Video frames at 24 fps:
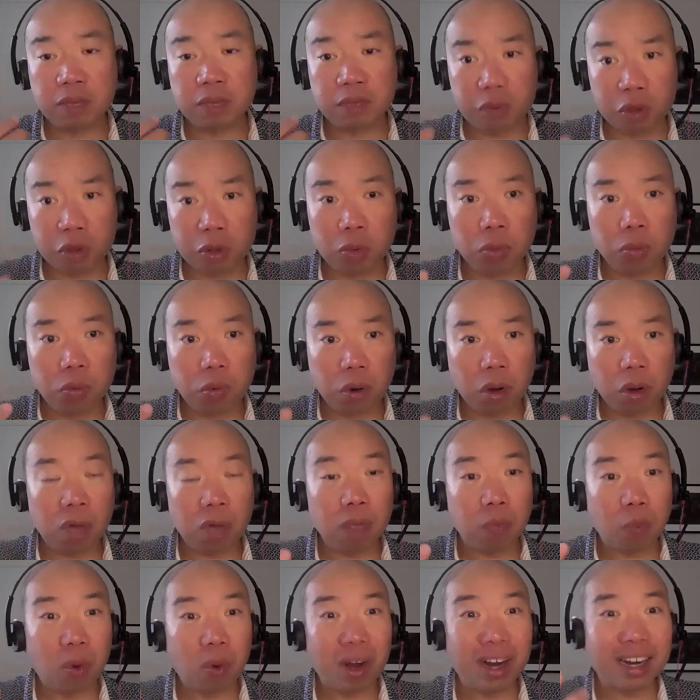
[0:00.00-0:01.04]
view of
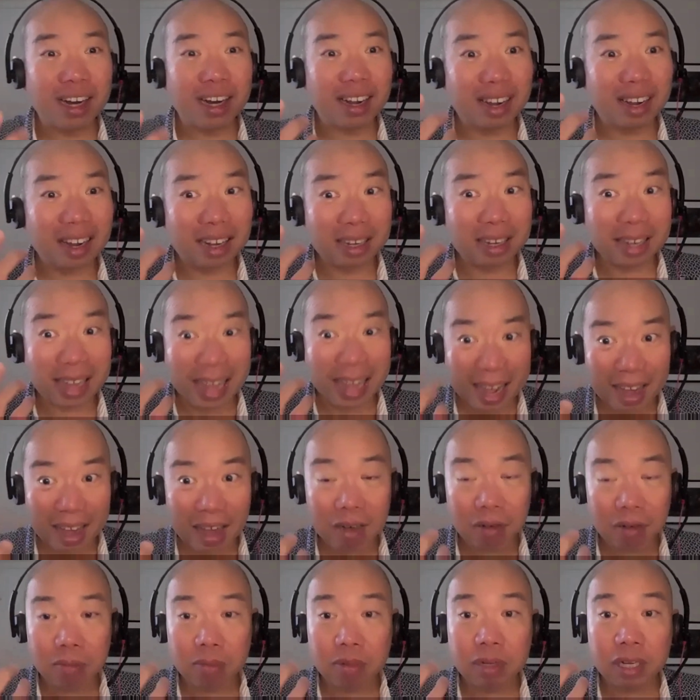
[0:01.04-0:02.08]
what a
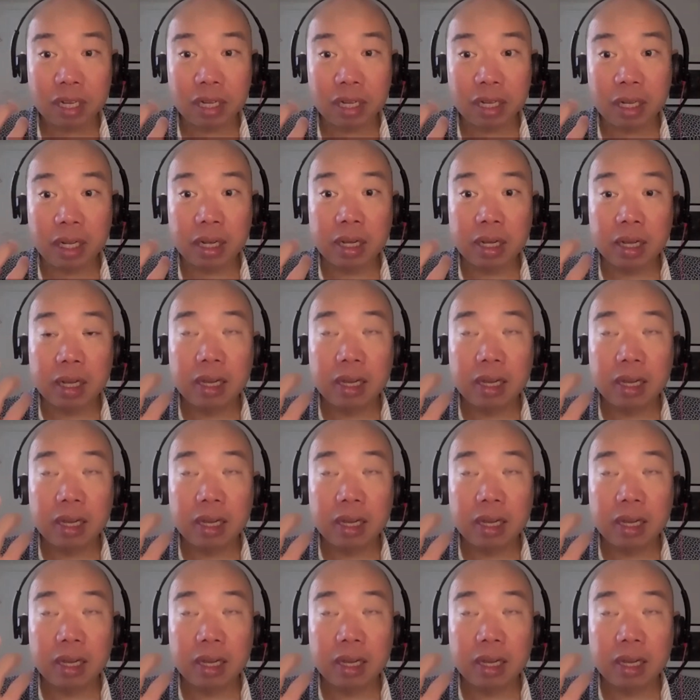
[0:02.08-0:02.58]
calorie